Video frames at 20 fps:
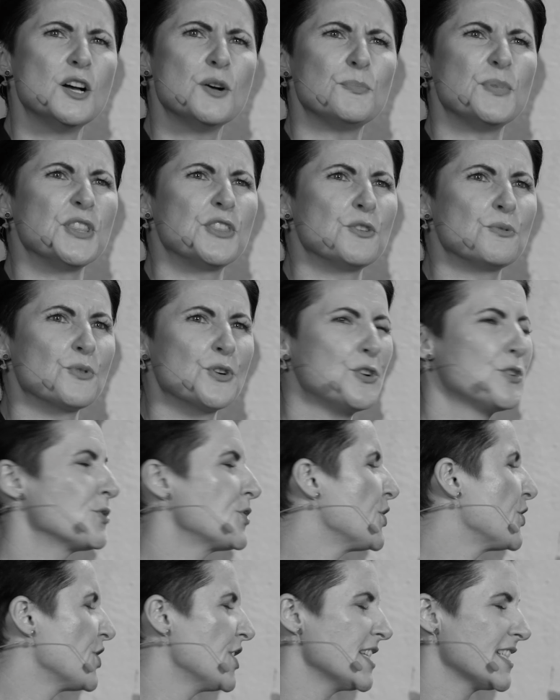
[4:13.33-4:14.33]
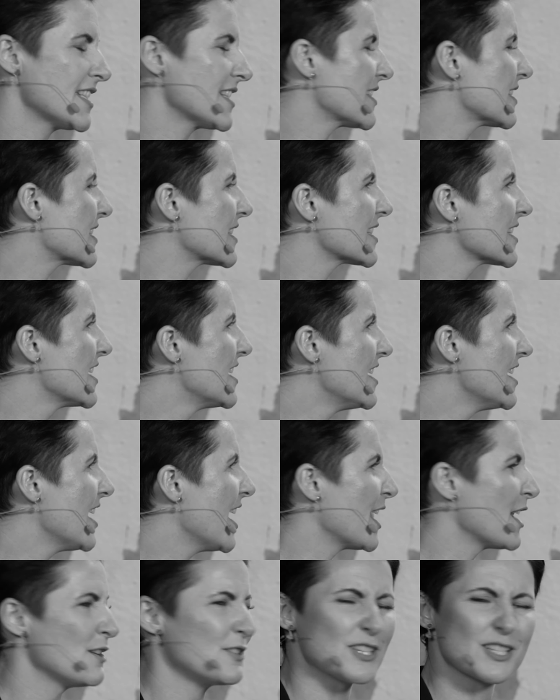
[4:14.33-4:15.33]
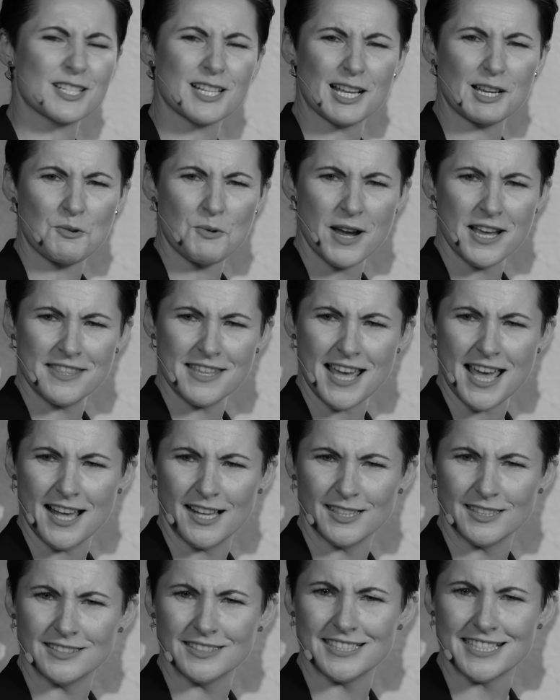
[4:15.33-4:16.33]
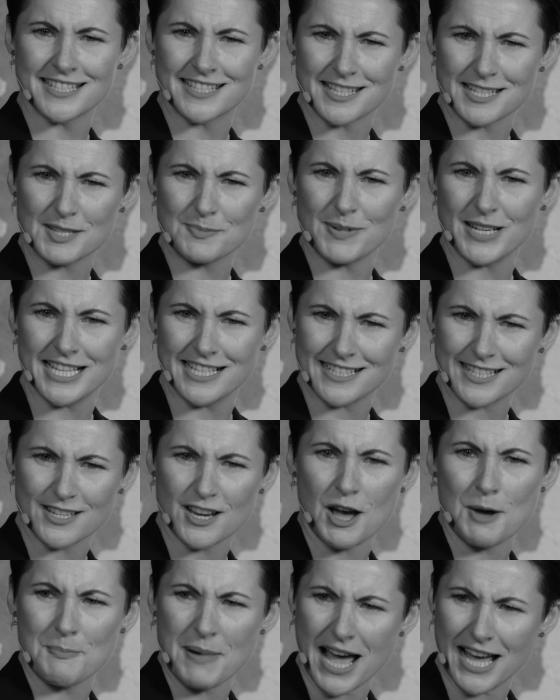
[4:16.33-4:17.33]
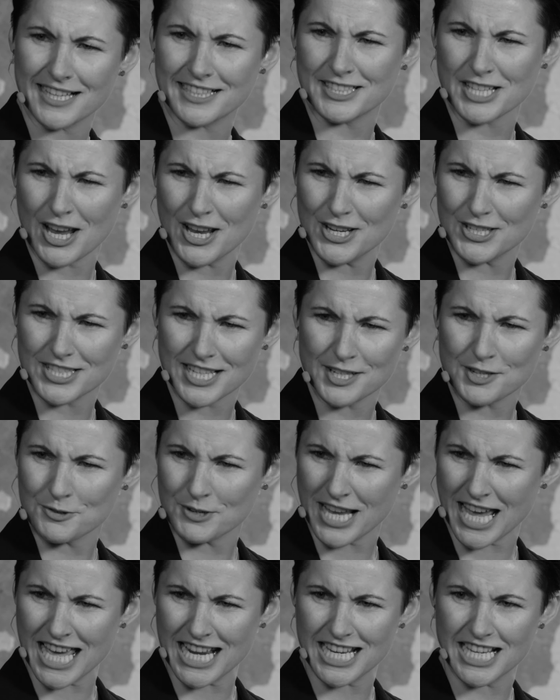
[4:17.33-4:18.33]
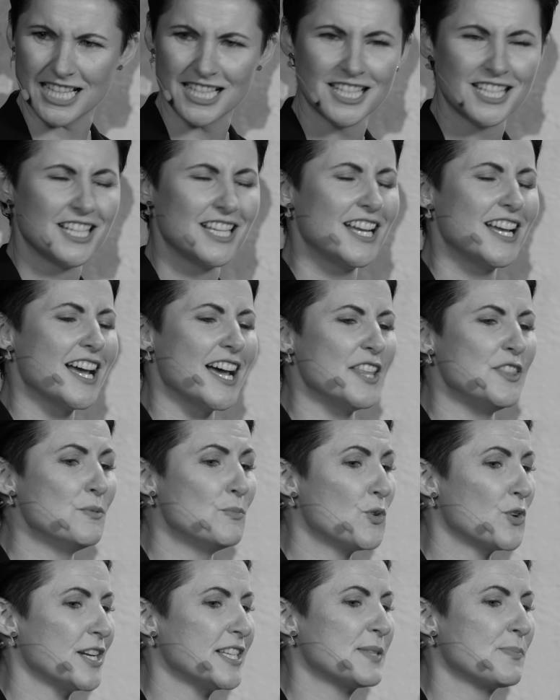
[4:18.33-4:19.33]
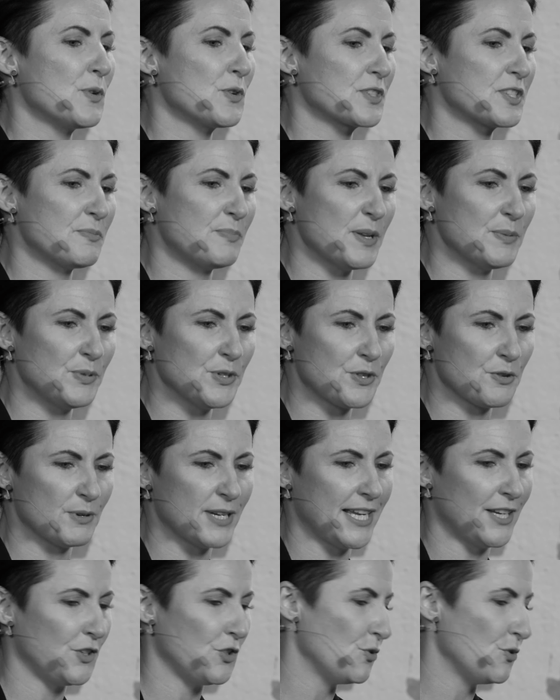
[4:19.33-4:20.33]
But there were no tourists. And I was just like, why the hell is this place not packed out? I don't get it. And the more I spoke to people, they were like,